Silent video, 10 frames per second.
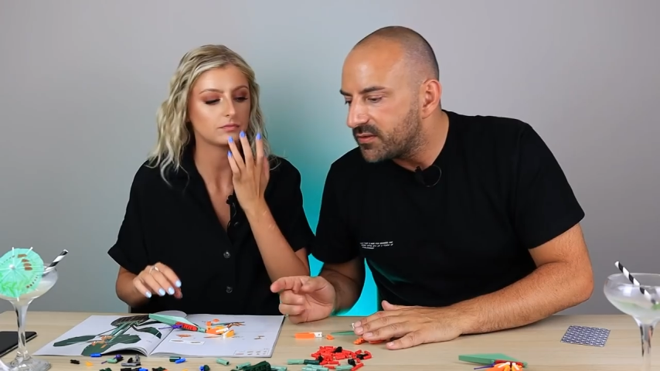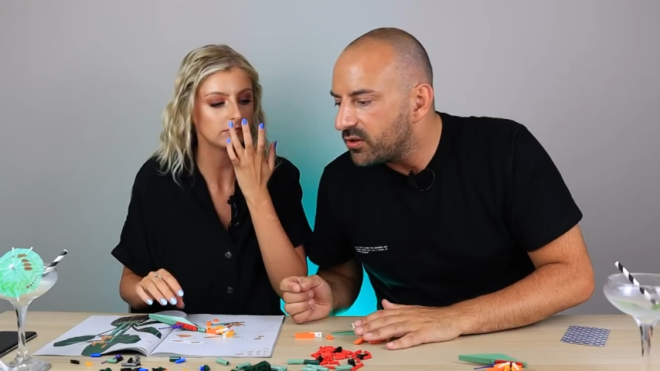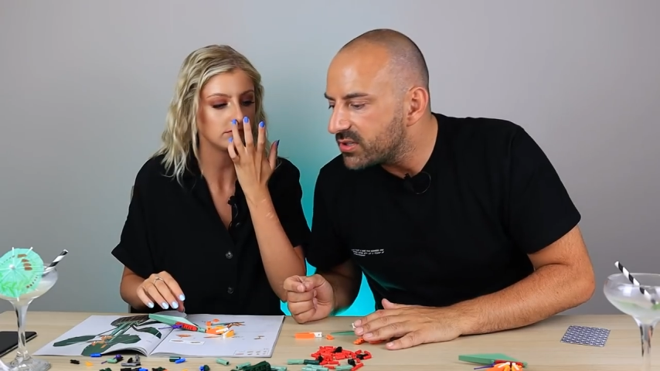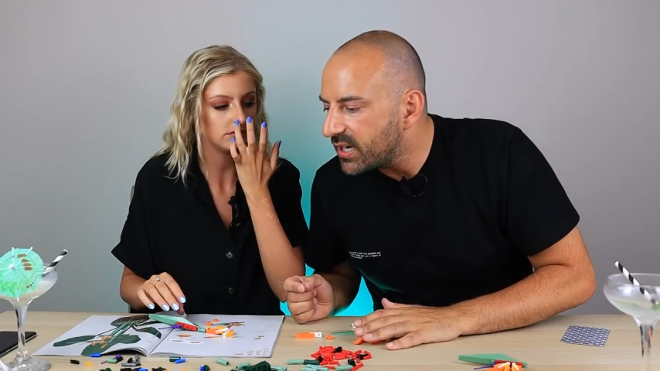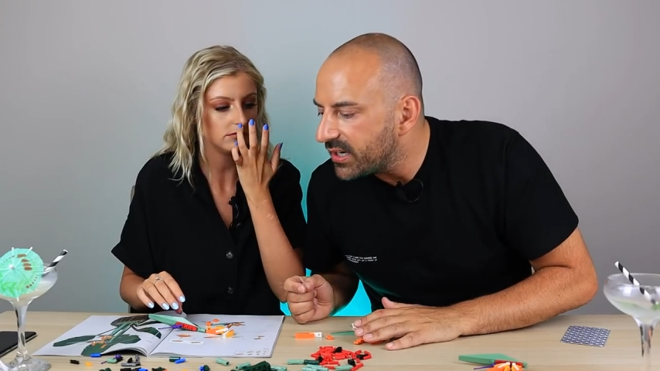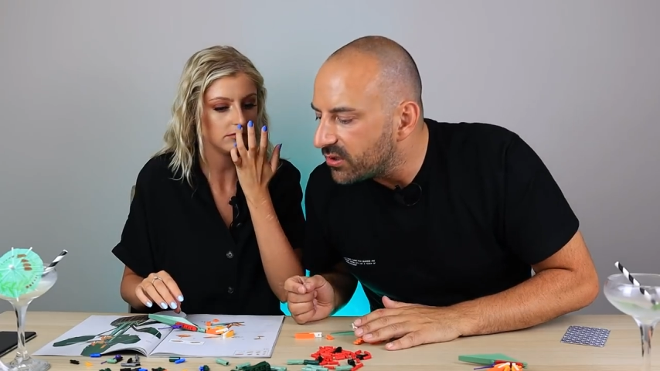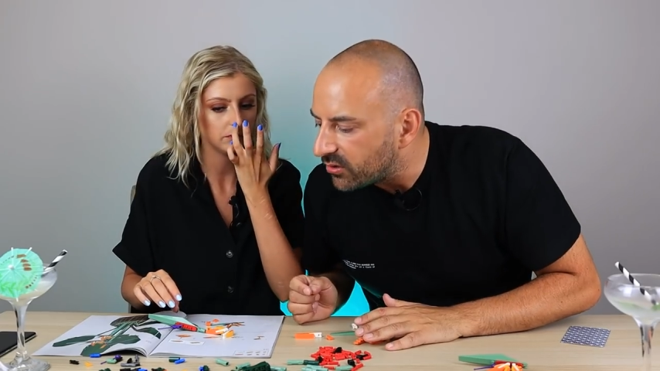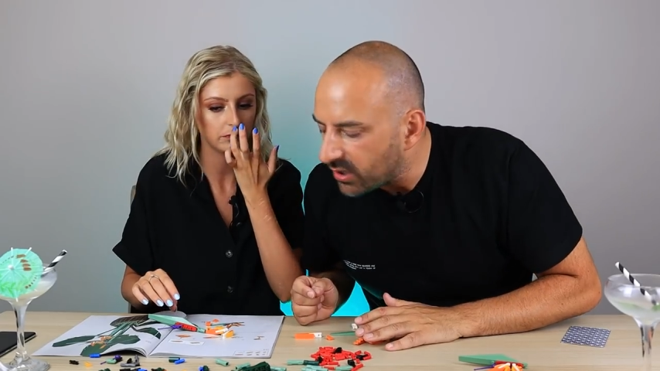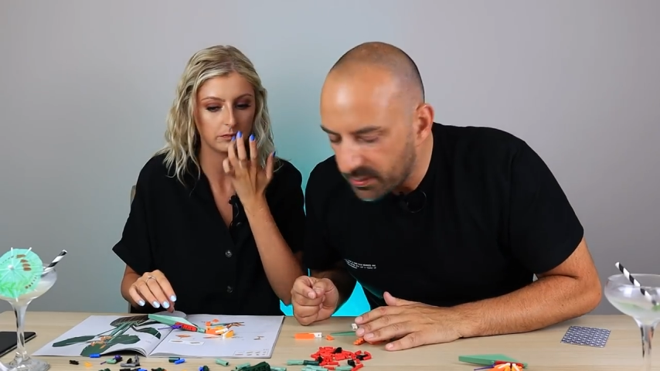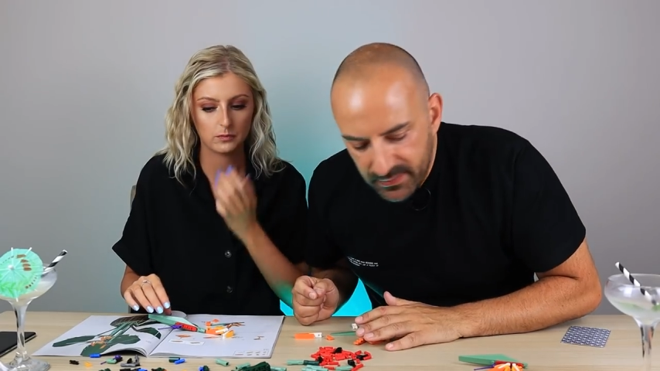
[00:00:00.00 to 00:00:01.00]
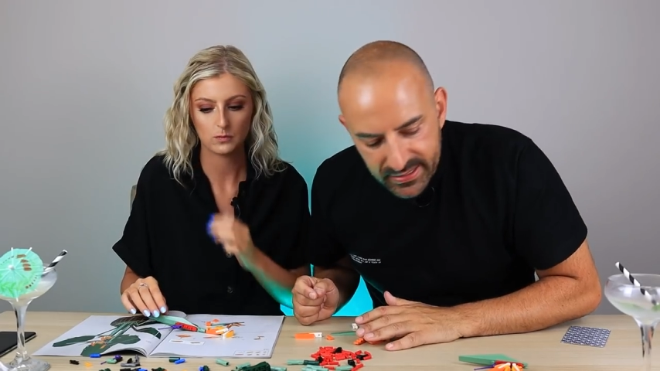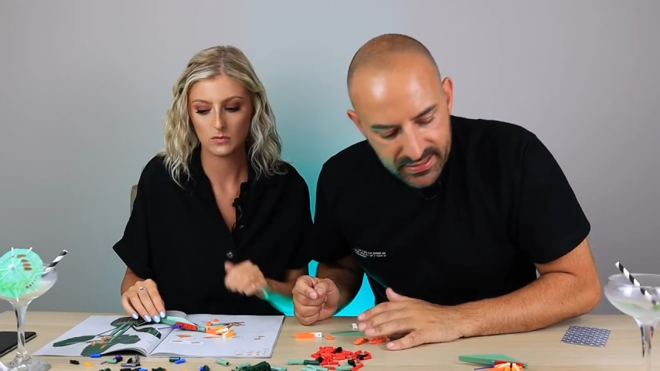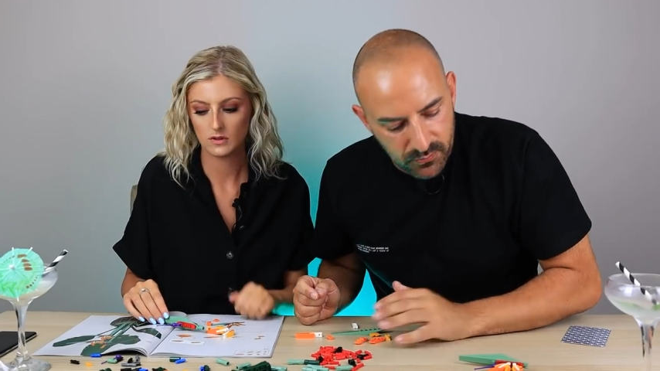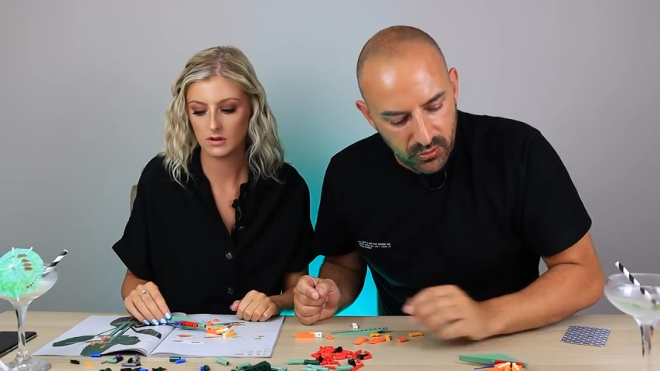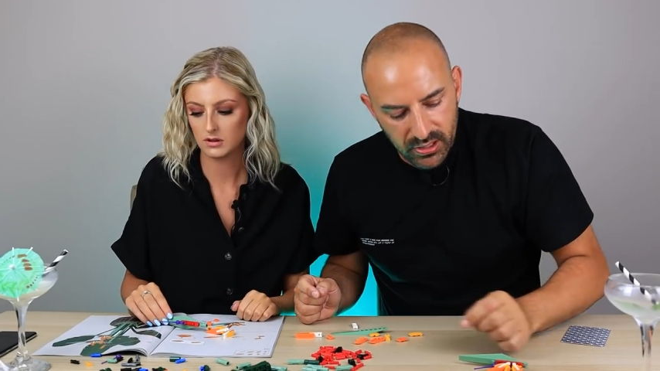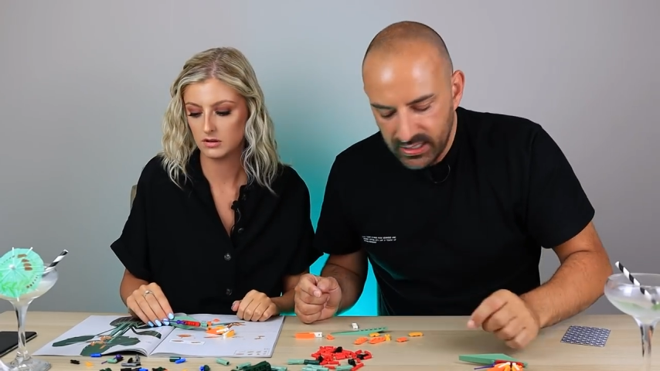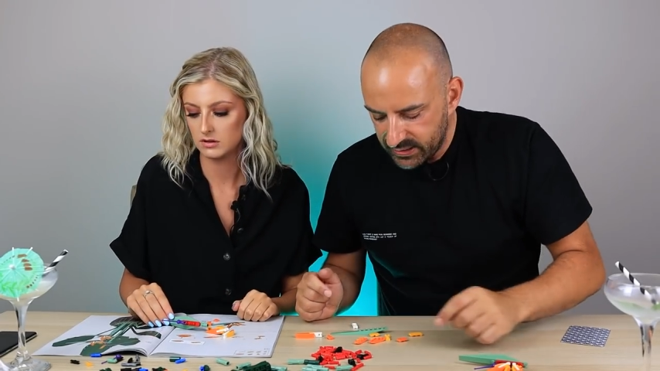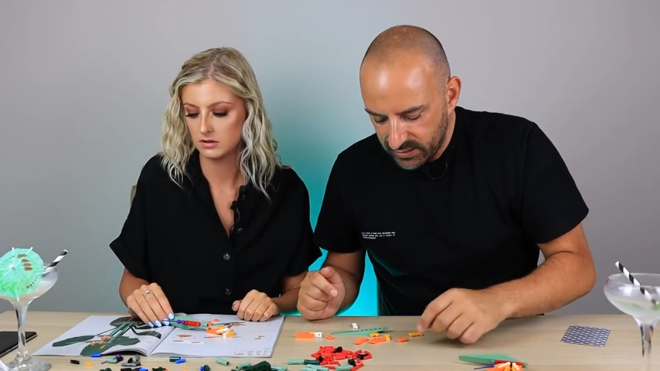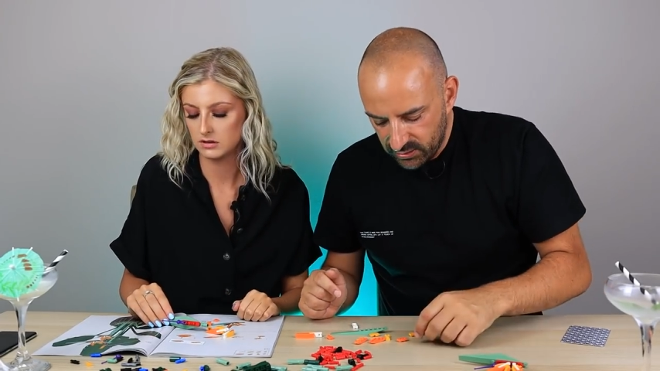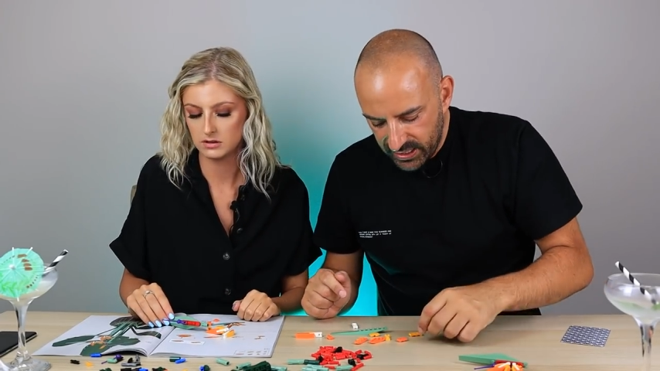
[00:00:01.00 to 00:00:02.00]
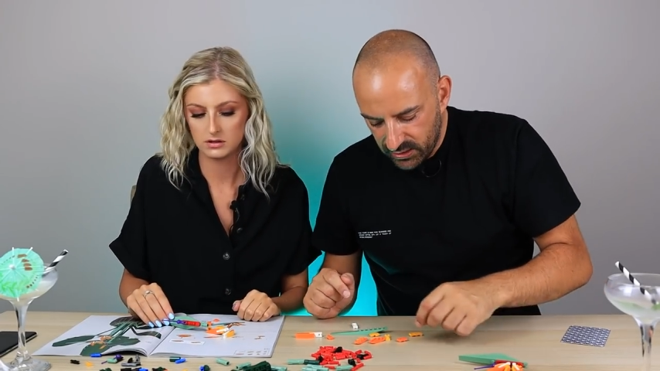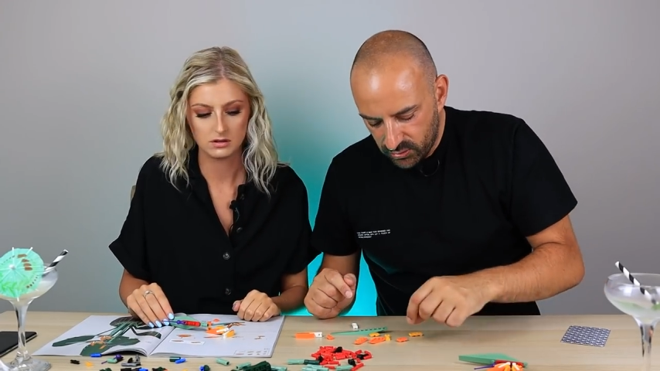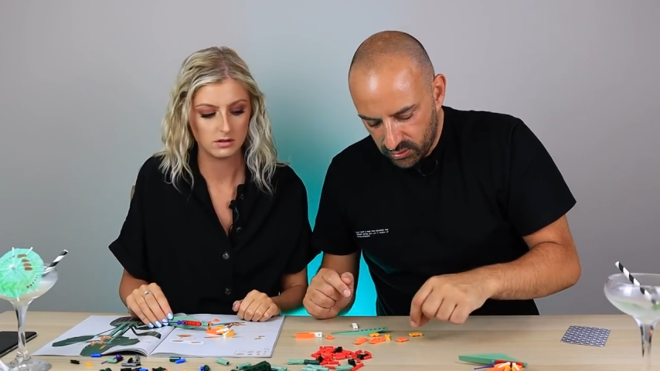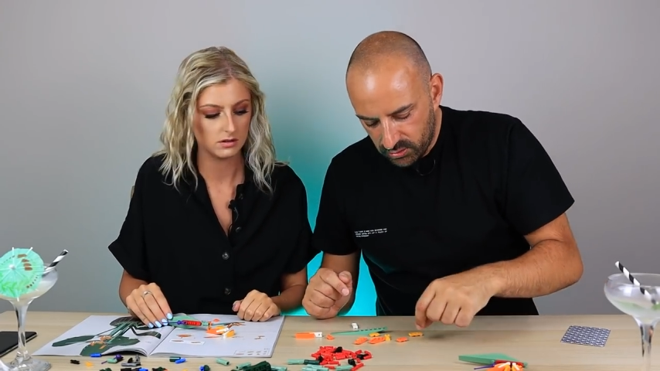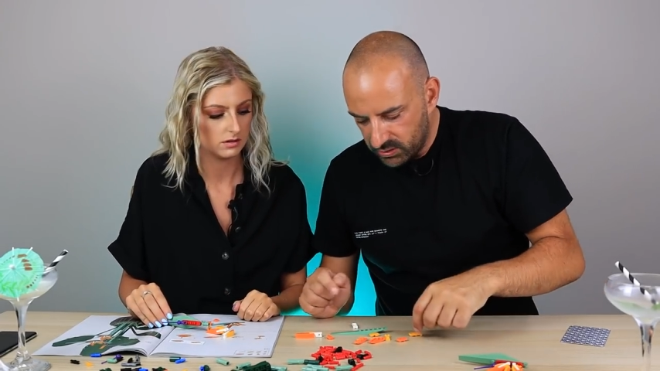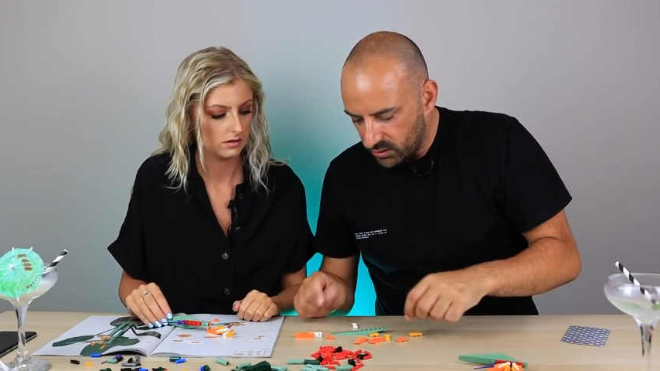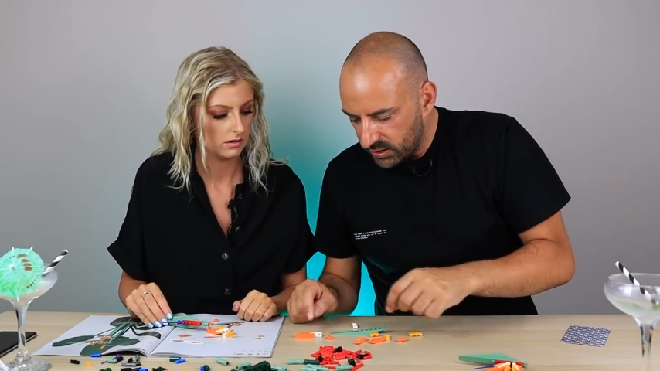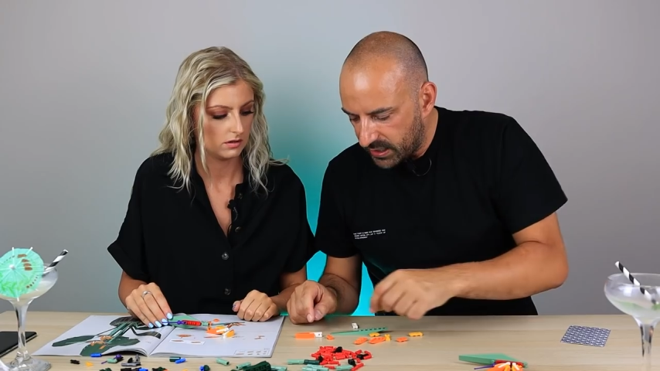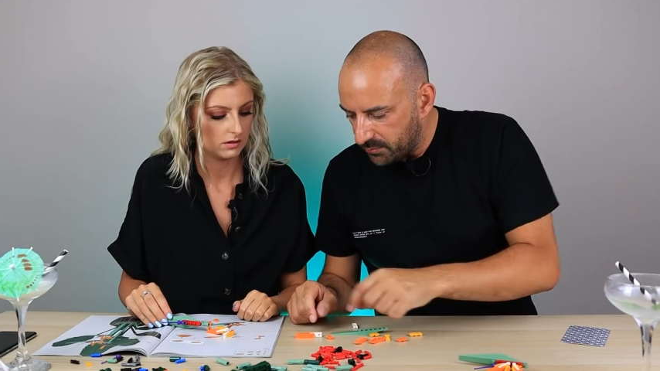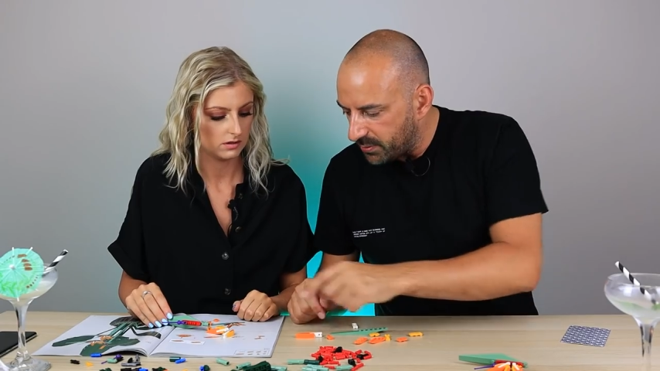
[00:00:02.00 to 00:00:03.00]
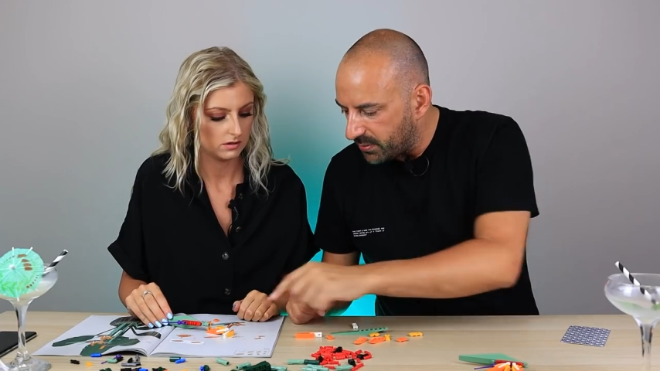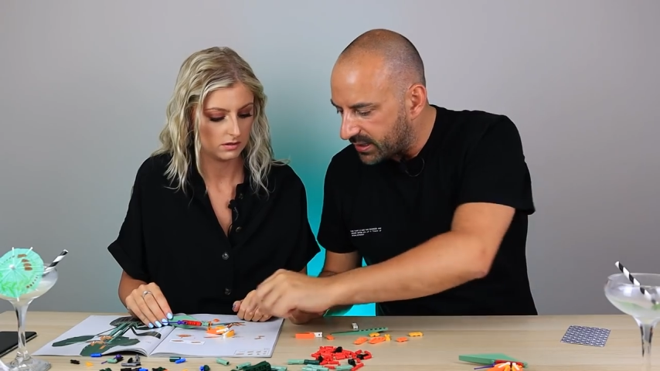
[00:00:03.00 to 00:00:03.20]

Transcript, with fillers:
Speaker 1: As far as I know, I'm missing one of these little yellow, little clampy